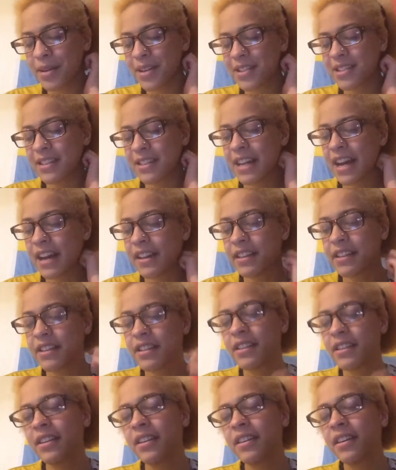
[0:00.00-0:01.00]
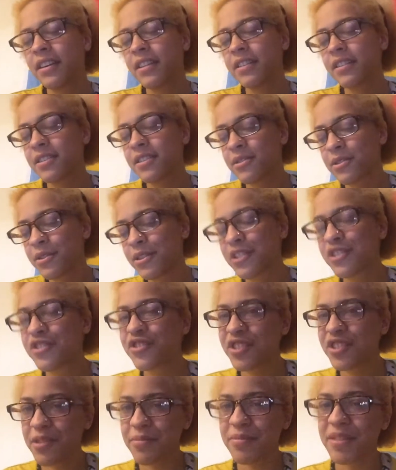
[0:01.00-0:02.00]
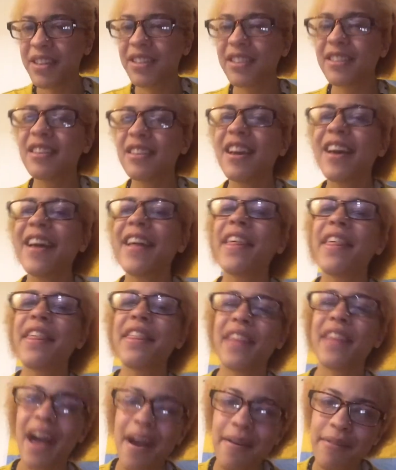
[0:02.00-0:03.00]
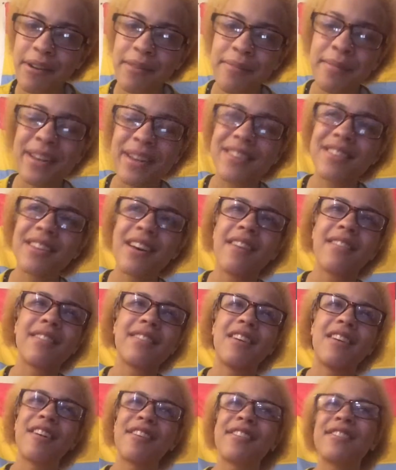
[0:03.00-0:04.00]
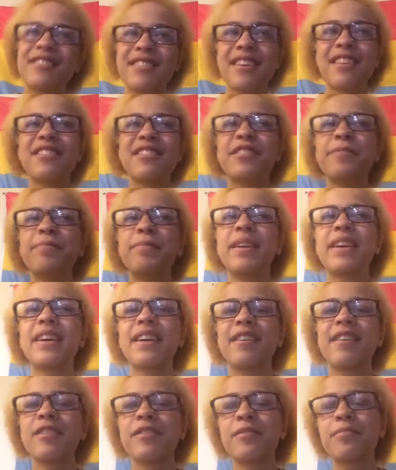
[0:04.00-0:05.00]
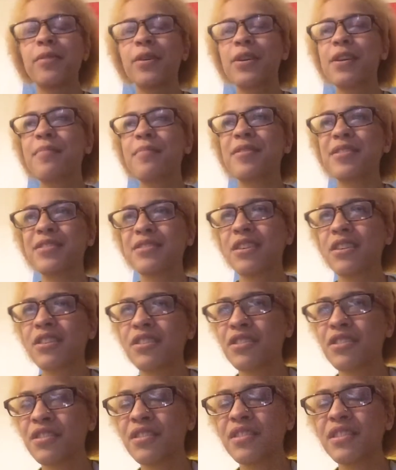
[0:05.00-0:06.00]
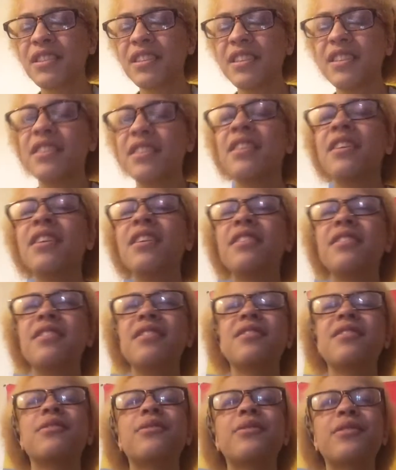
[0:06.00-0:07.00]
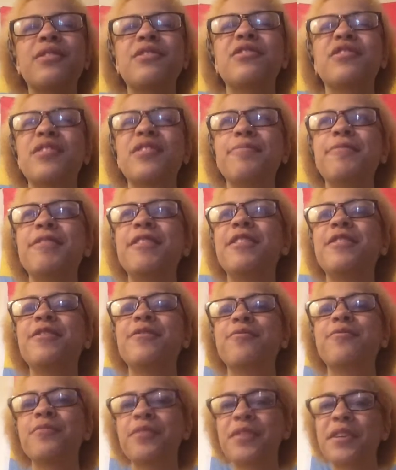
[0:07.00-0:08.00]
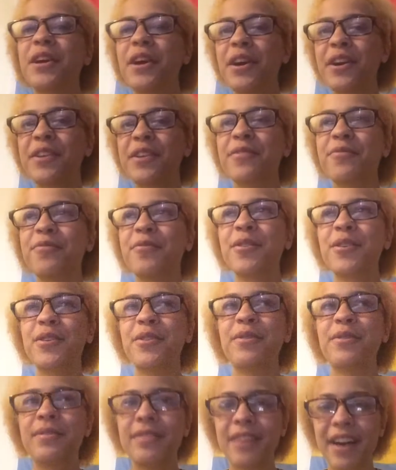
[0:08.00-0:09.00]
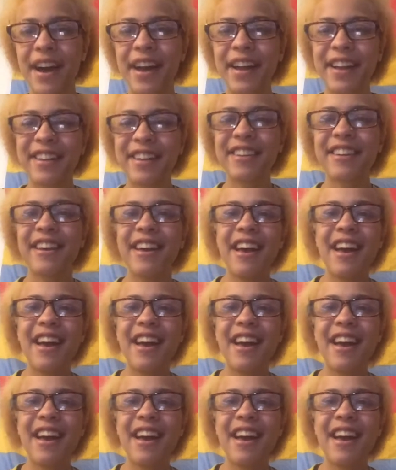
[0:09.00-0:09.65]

personality disorder treatment. That one makes a lot of sense, because borderline personality disorder treatment is really hard for you to find,